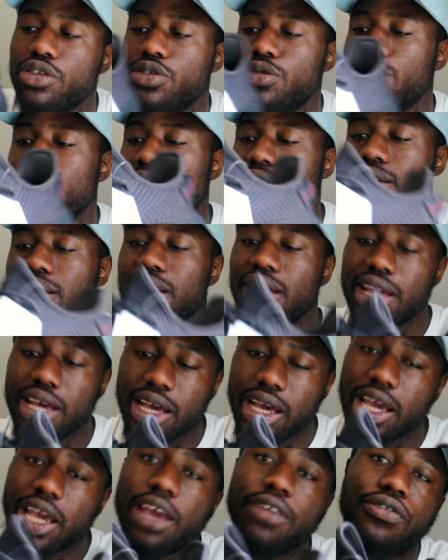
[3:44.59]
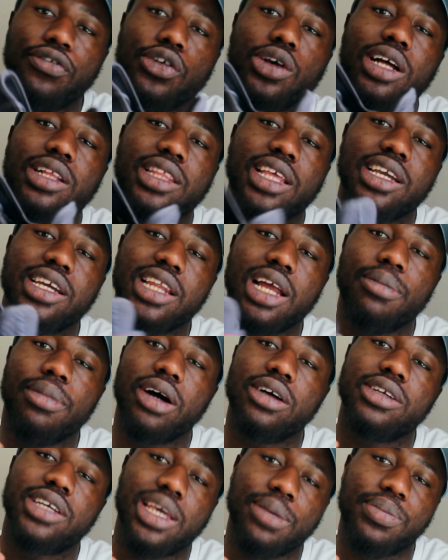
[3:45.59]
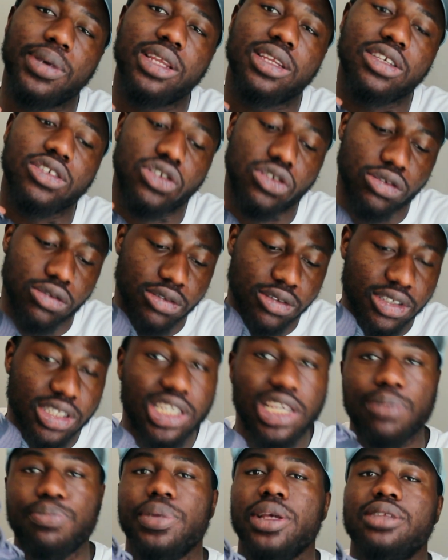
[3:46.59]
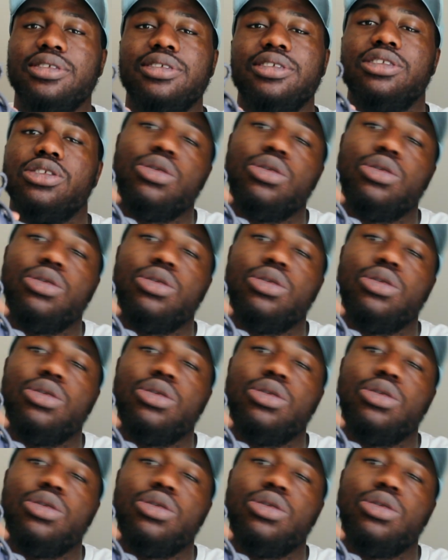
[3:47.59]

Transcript: So like, if you are thinking about keeping these shoes, keep it.